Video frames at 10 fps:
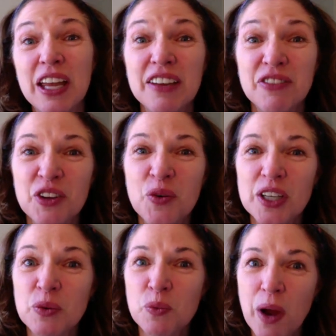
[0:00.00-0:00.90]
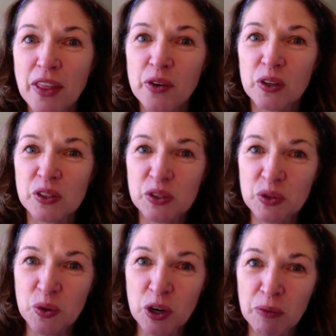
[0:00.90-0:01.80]
if you're going to weather or
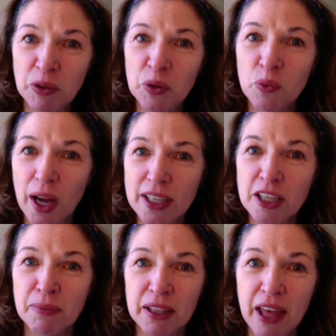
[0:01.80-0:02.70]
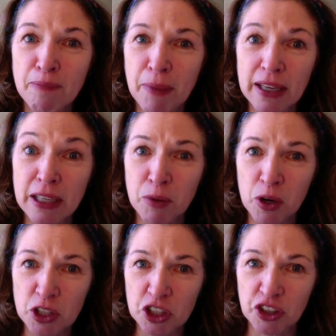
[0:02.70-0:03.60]
storm, you want to be that bendy
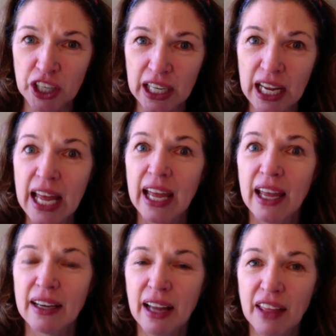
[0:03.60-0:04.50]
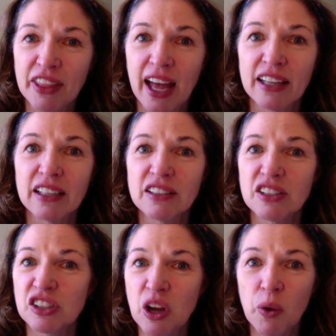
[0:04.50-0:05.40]
birch tree and not that
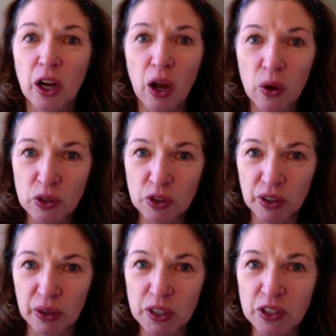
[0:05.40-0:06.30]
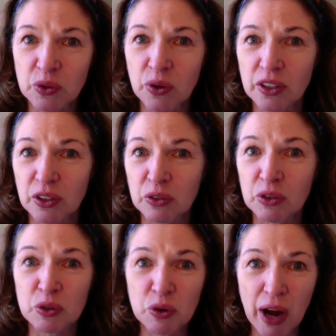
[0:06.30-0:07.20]
stoic oak tree, which is going to
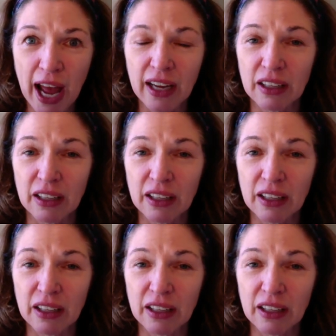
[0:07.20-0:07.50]
crack